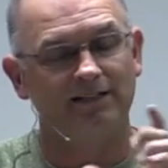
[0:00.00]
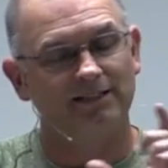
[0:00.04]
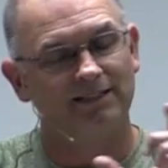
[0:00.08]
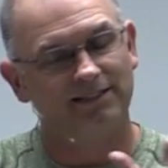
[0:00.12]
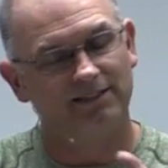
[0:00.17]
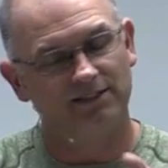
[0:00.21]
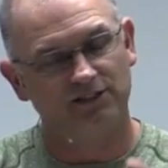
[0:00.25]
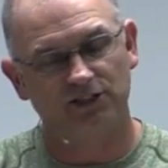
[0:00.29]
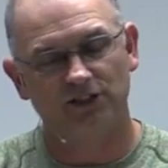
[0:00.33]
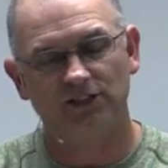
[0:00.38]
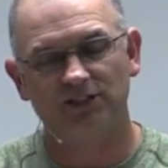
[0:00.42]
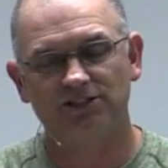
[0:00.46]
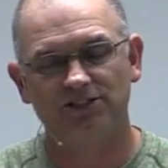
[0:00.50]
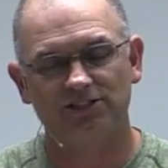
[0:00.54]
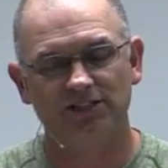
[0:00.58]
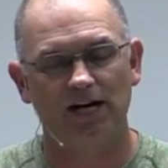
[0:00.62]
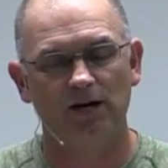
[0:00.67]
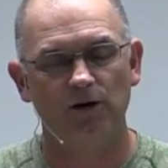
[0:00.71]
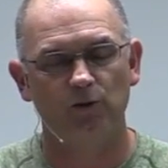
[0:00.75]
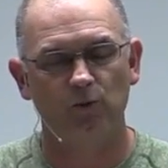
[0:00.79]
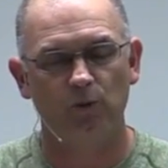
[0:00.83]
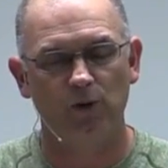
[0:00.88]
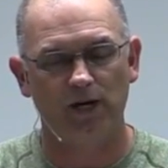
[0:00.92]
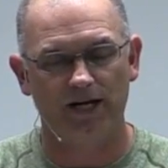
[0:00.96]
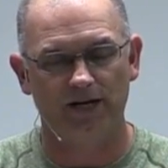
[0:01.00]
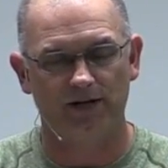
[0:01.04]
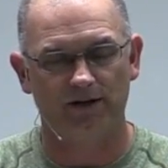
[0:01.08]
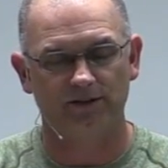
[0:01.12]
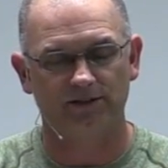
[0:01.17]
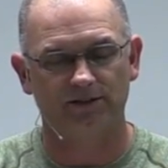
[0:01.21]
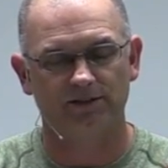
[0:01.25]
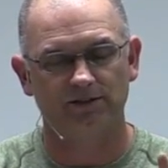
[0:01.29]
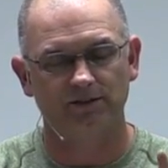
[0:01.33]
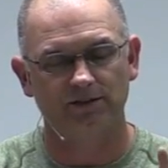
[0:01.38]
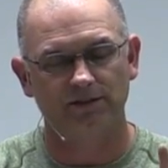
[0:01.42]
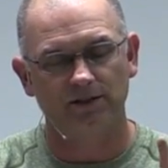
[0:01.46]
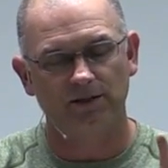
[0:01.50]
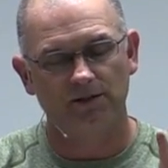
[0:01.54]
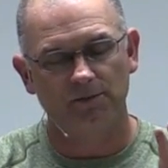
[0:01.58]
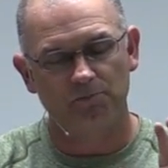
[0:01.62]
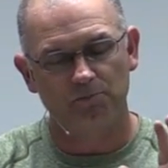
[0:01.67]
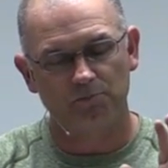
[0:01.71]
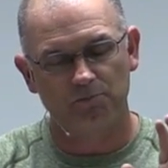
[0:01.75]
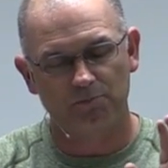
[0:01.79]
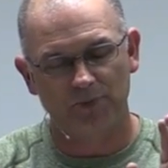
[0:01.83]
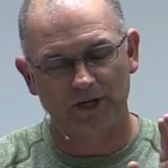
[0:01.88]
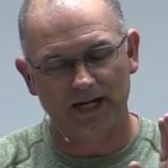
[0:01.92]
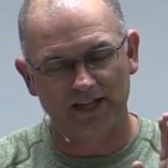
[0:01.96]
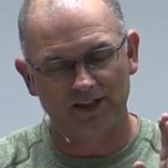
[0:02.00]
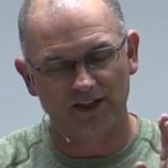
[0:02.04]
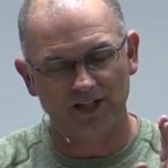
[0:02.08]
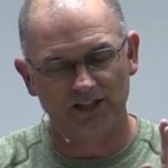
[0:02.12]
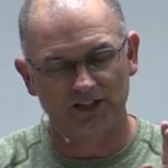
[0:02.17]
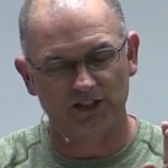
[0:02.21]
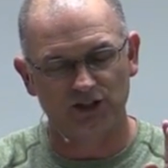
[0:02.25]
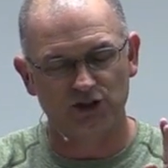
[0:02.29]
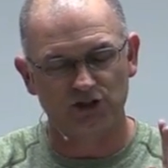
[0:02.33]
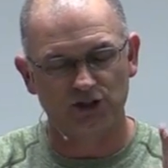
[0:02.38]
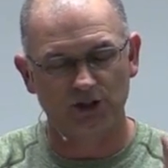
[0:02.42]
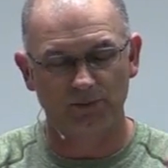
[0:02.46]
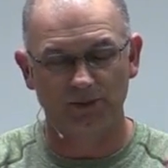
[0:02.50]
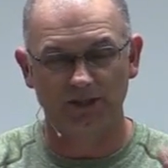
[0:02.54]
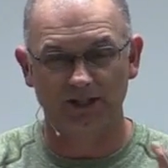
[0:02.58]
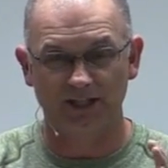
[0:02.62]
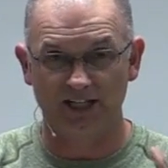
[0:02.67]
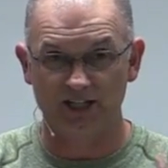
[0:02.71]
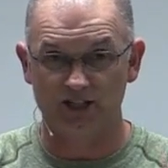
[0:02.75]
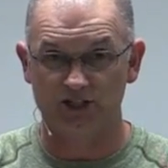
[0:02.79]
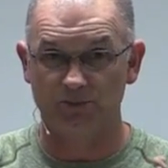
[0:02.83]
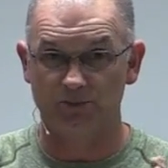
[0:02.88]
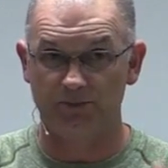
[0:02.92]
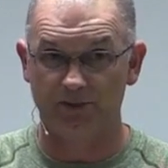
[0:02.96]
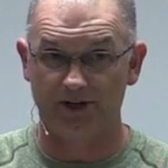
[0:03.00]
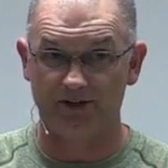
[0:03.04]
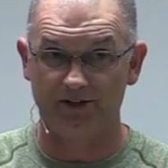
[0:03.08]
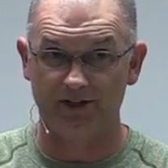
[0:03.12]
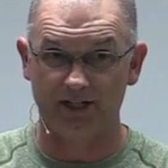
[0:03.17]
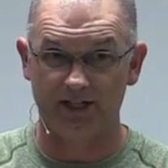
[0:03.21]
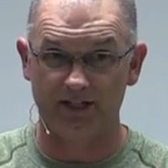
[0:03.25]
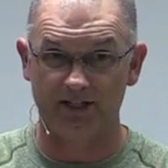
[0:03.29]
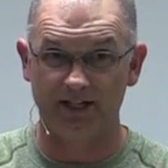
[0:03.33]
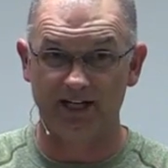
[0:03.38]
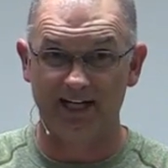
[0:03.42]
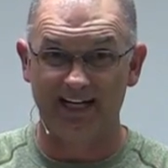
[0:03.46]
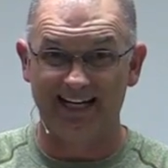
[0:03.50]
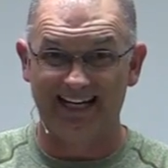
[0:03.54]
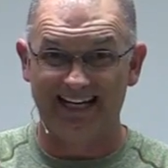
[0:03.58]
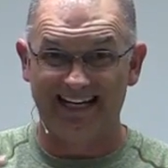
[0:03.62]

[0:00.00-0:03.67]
it's going to sound weird but I think the tribulation period